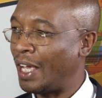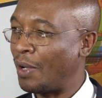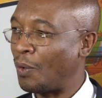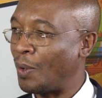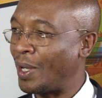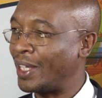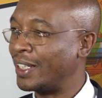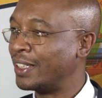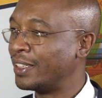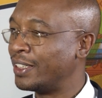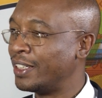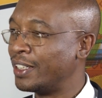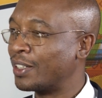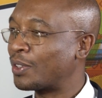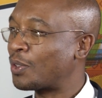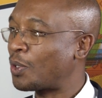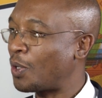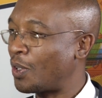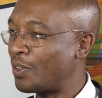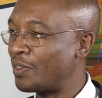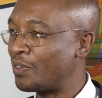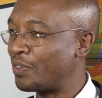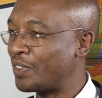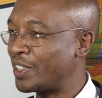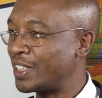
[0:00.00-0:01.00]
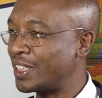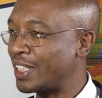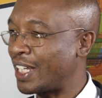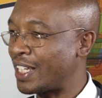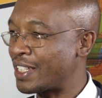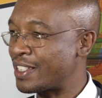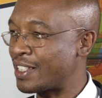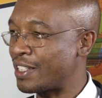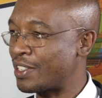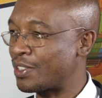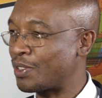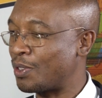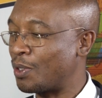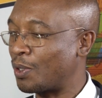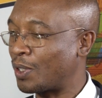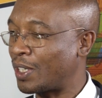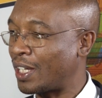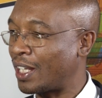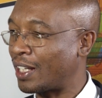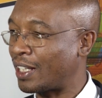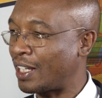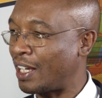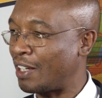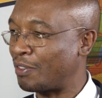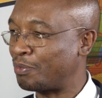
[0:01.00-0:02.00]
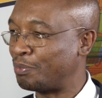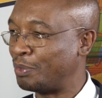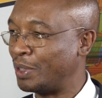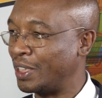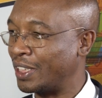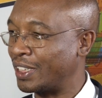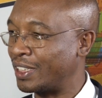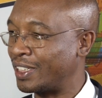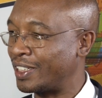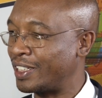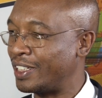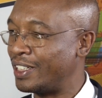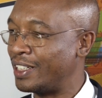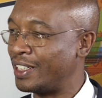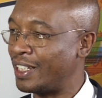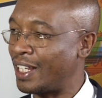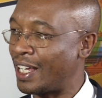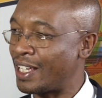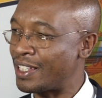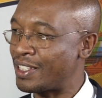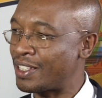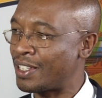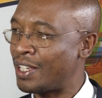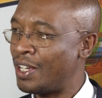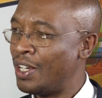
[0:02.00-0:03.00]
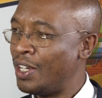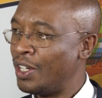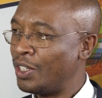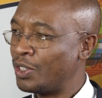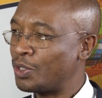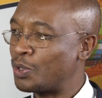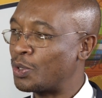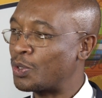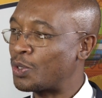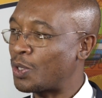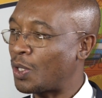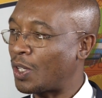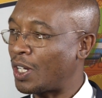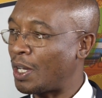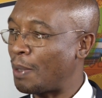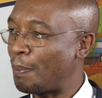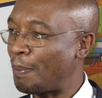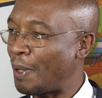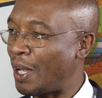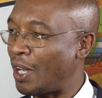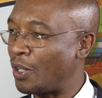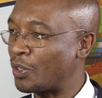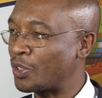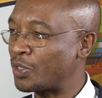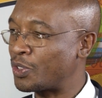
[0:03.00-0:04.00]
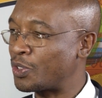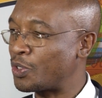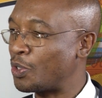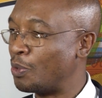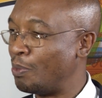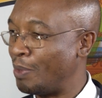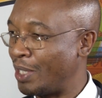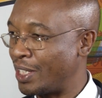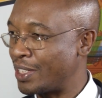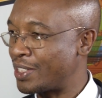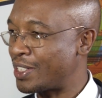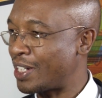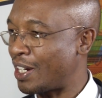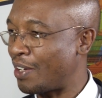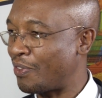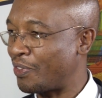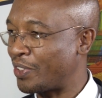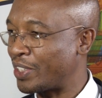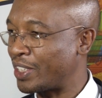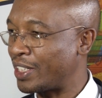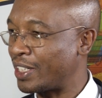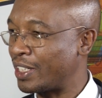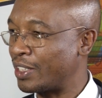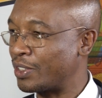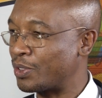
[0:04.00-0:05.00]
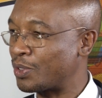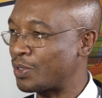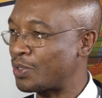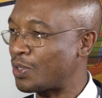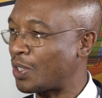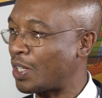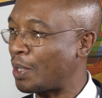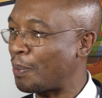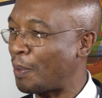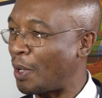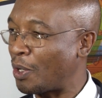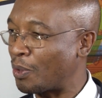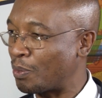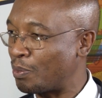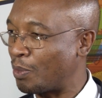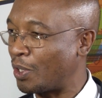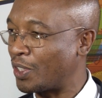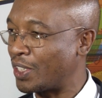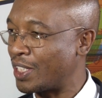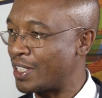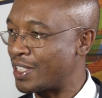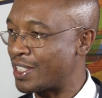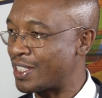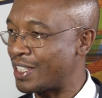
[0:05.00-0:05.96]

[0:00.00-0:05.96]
when he convened us as local government leaders to talk about human trafficking, to talk about modern